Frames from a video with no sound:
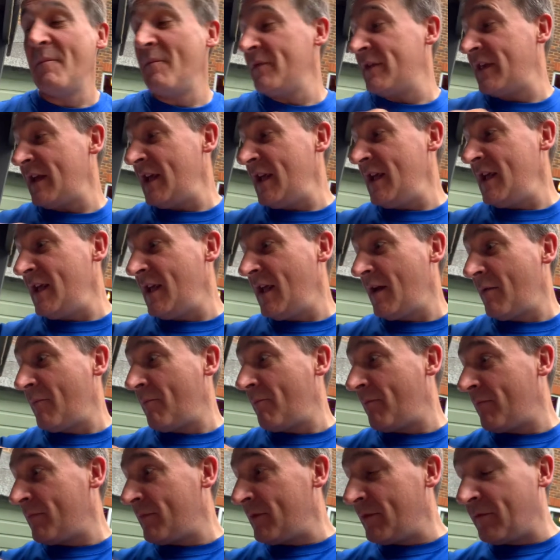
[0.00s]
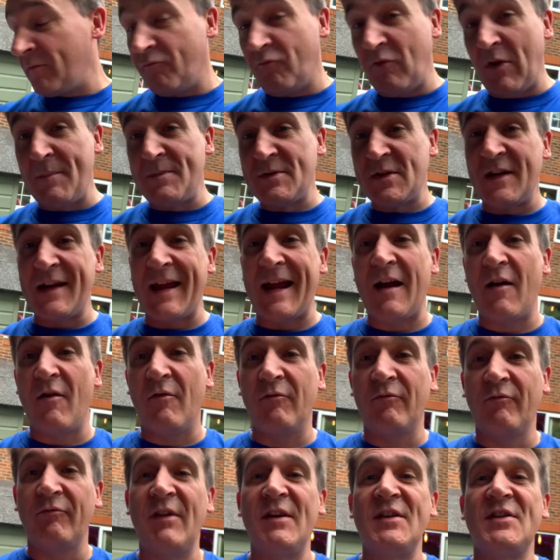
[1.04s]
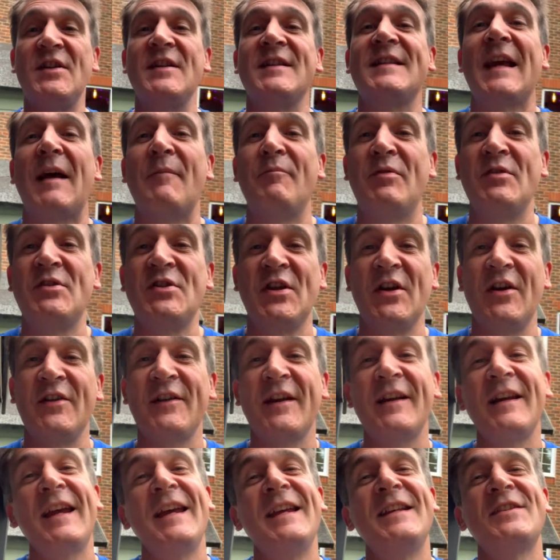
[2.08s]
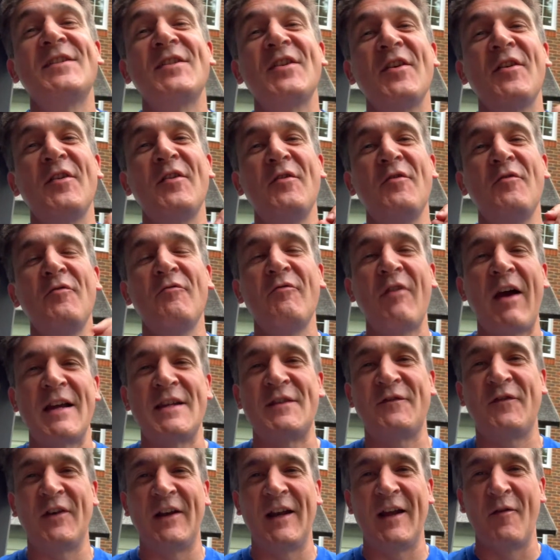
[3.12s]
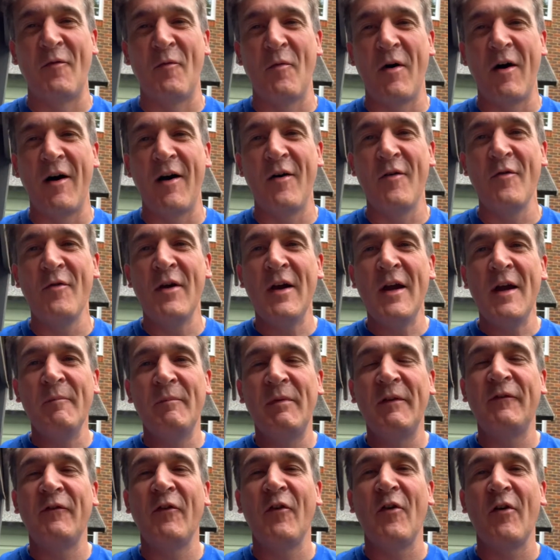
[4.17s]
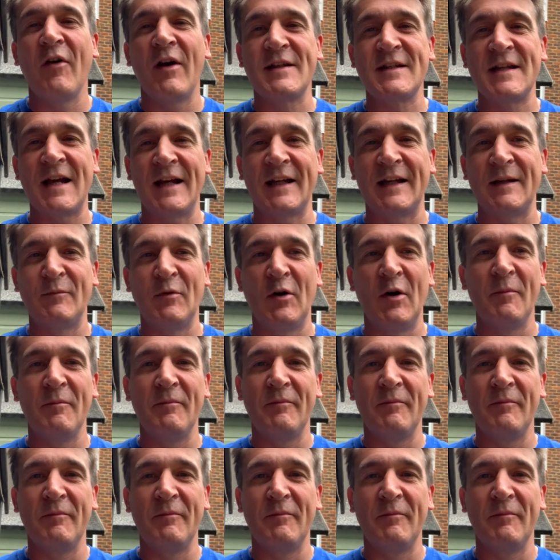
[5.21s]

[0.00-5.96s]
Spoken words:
the ribs are now reaching temperature. They need to rest for a little while before I tack them up.